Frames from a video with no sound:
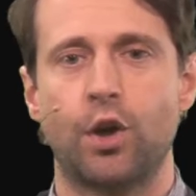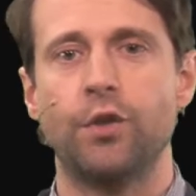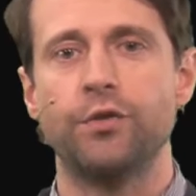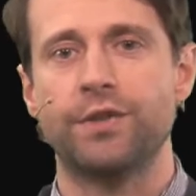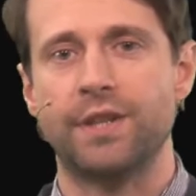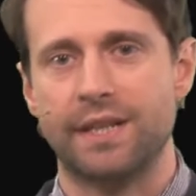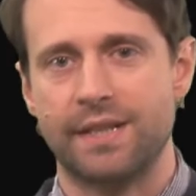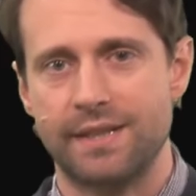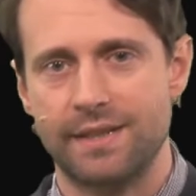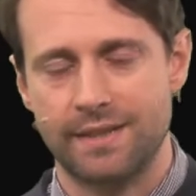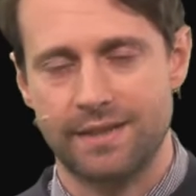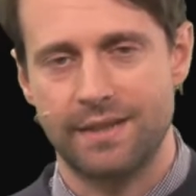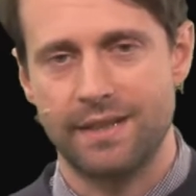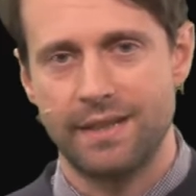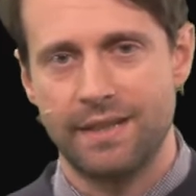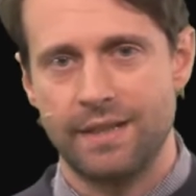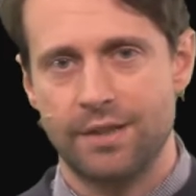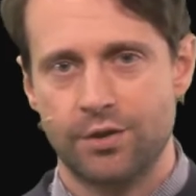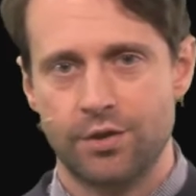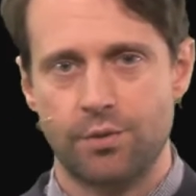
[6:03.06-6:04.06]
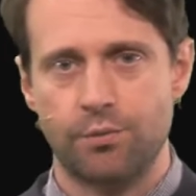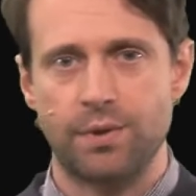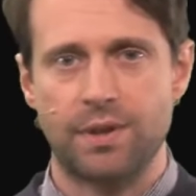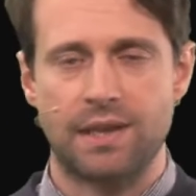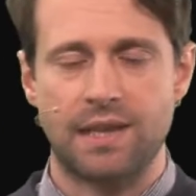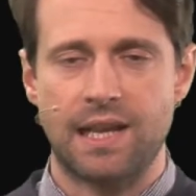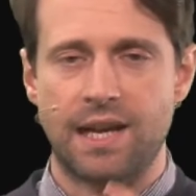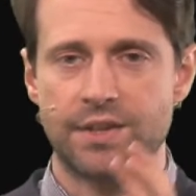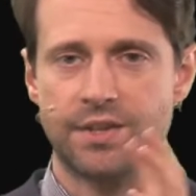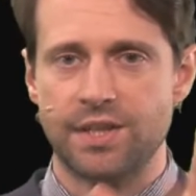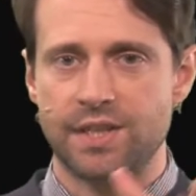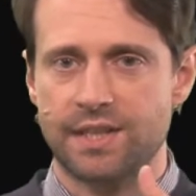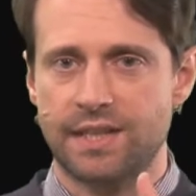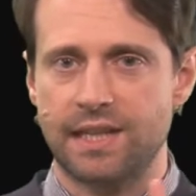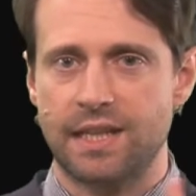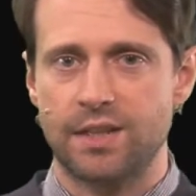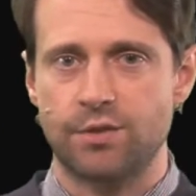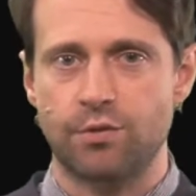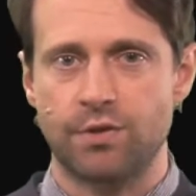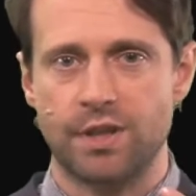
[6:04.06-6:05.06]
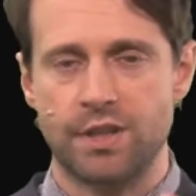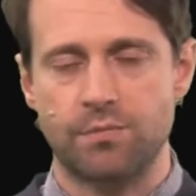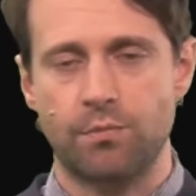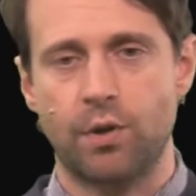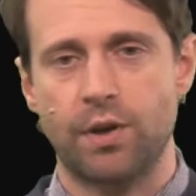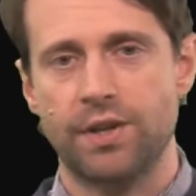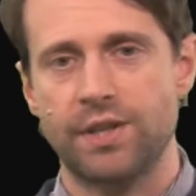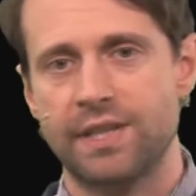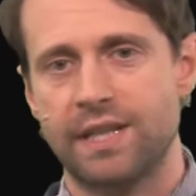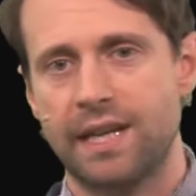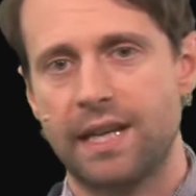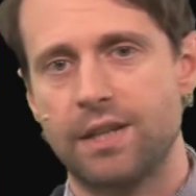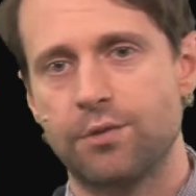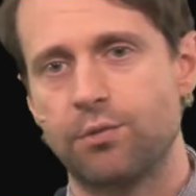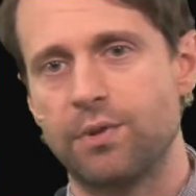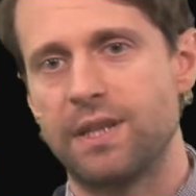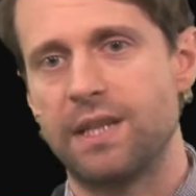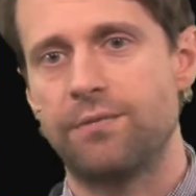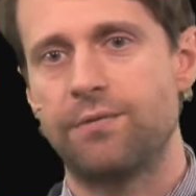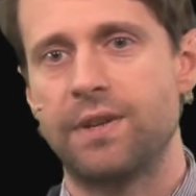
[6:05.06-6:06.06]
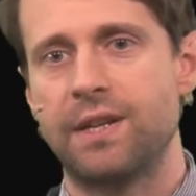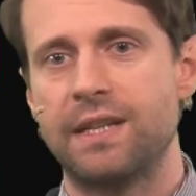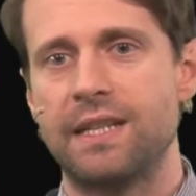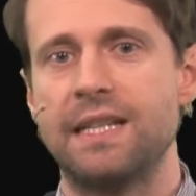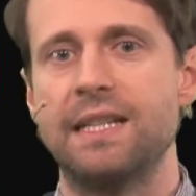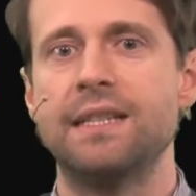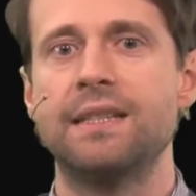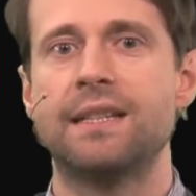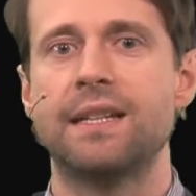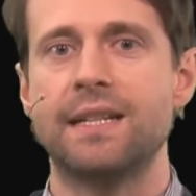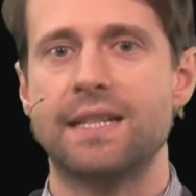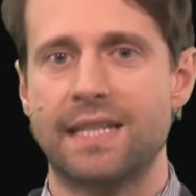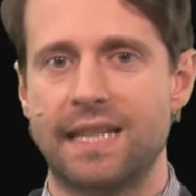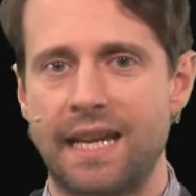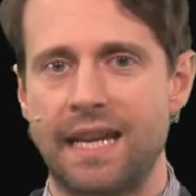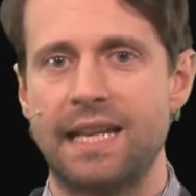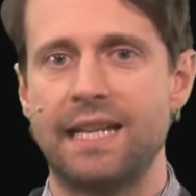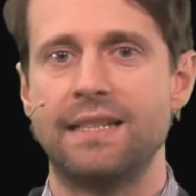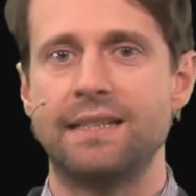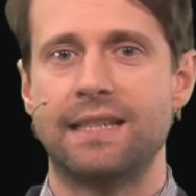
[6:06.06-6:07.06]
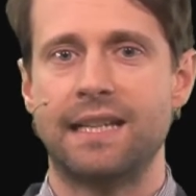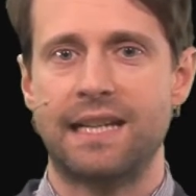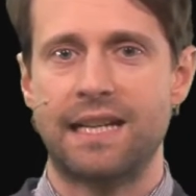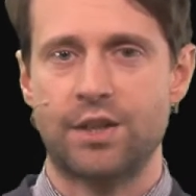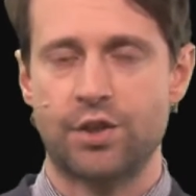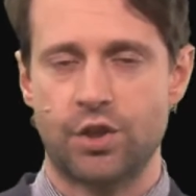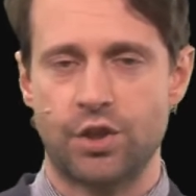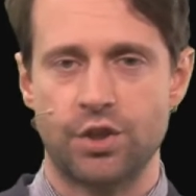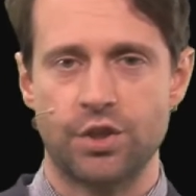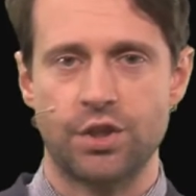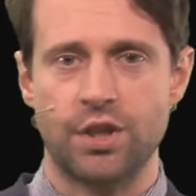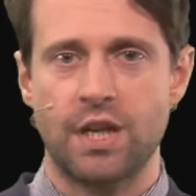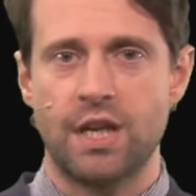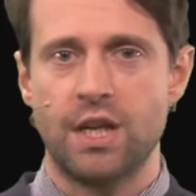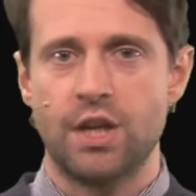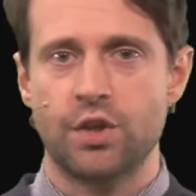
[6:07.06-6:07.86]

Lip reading: contexts. So with larger scales, with smaller scales, with different interscale interactions.